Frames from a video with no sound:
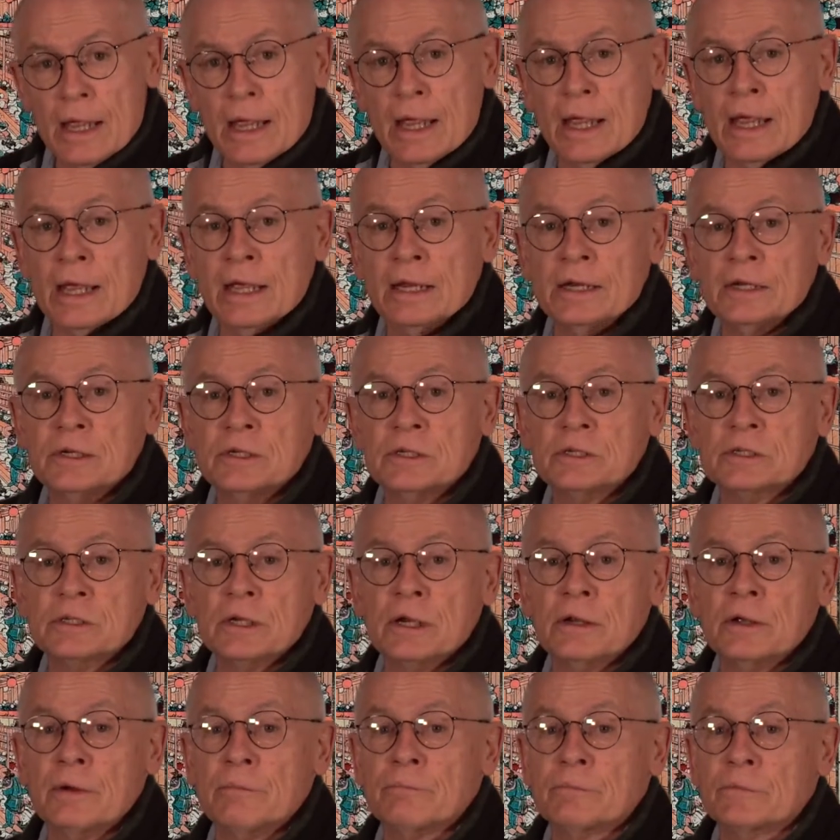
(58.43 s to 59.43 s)
And
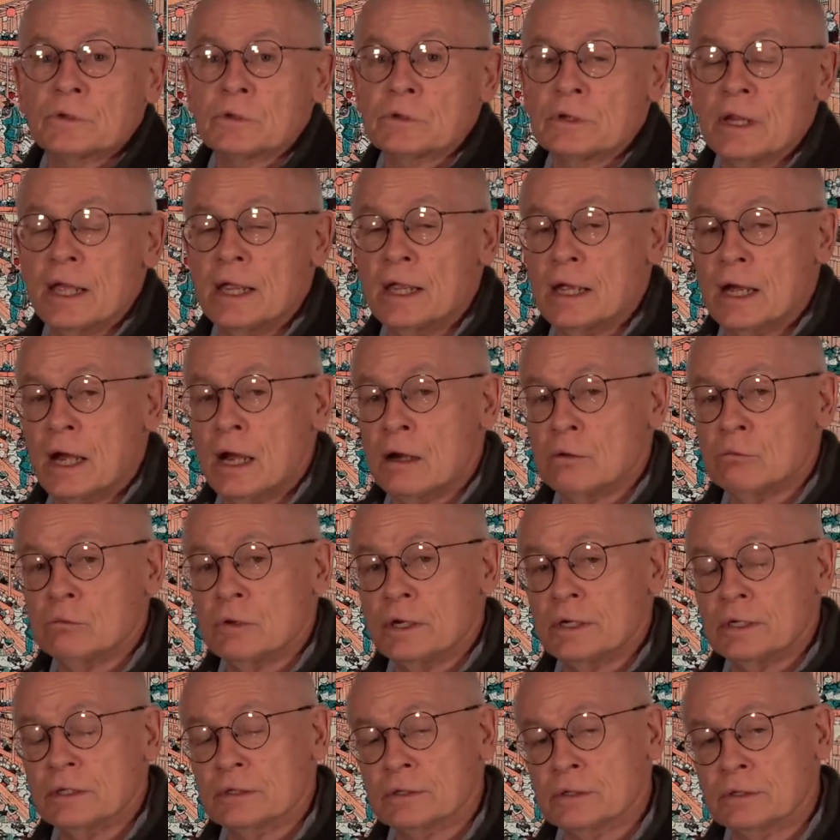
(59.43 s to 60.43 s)
today I
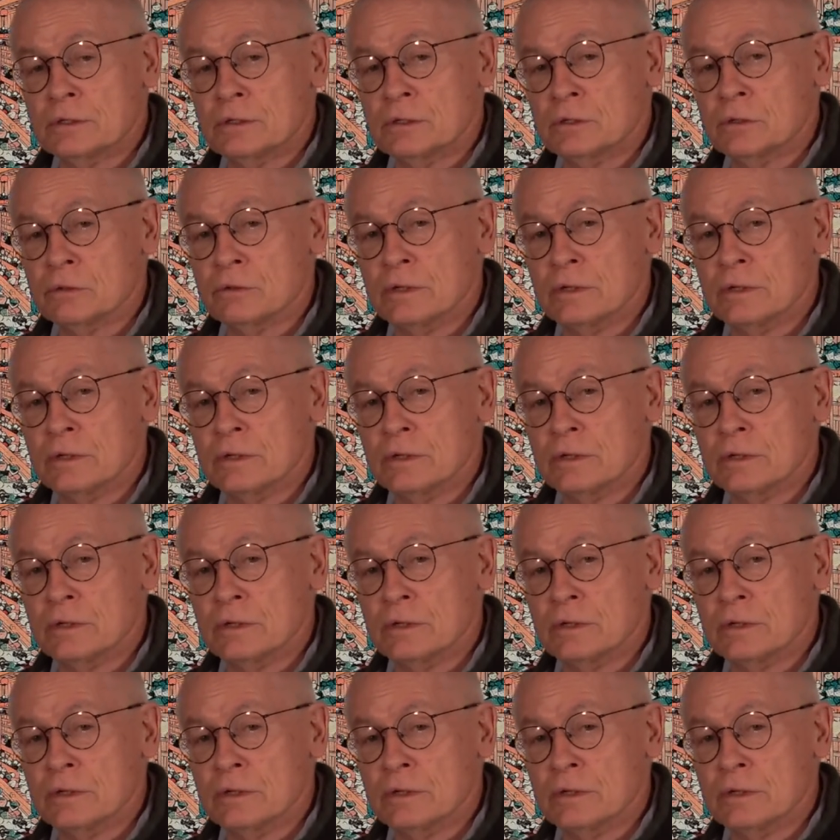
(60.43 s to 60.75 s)
want to